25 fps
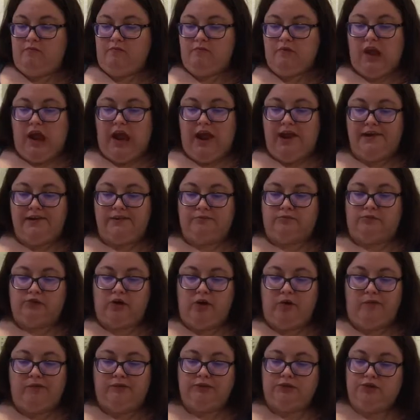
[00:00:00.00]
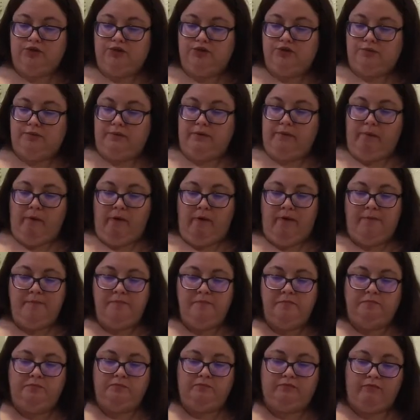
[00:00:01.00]
I am not one of those people.
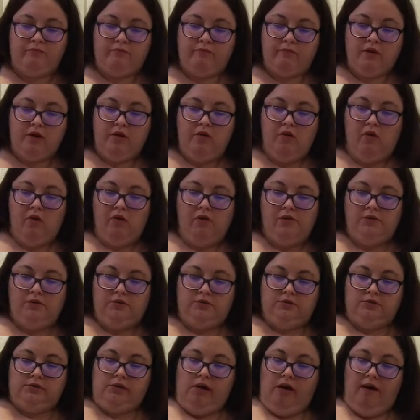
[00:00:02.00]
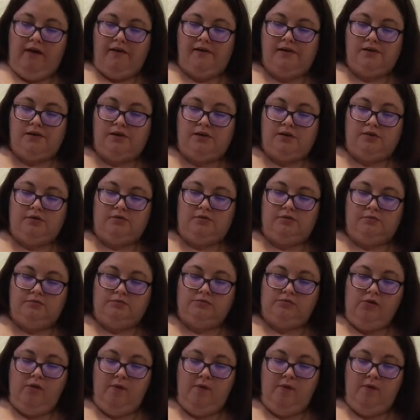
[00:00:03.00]
I